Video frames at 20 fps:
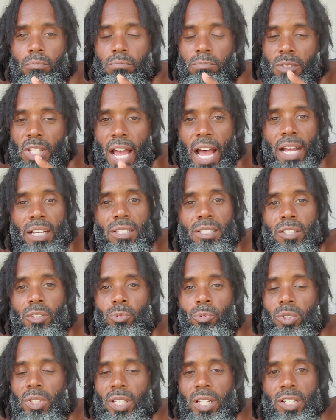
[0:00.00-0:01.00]
toxic
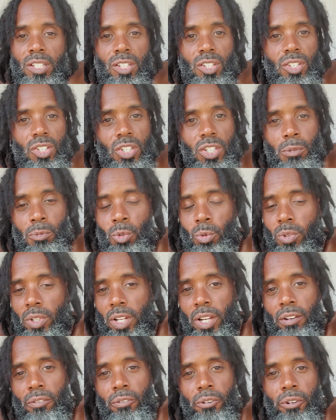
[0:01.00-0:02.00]
relationships,
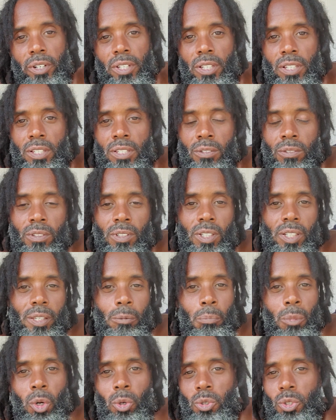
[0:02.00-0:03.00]
whatever it is,
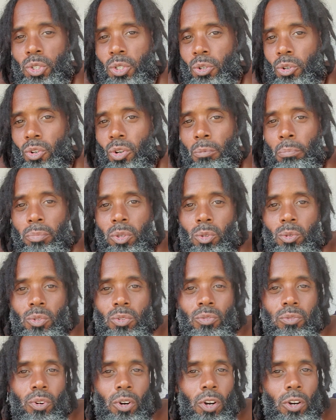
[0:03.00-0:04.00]
emotional abuse,
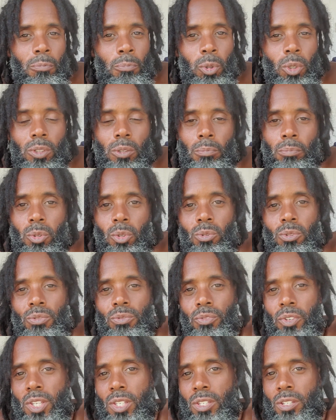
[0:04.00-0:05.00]
verbal abuse,
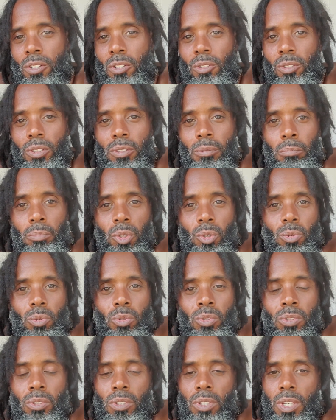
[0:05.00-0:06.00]
physical
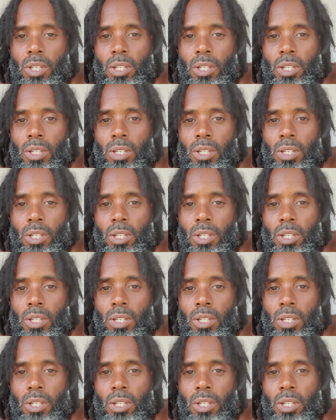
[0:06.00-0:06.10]
abuse,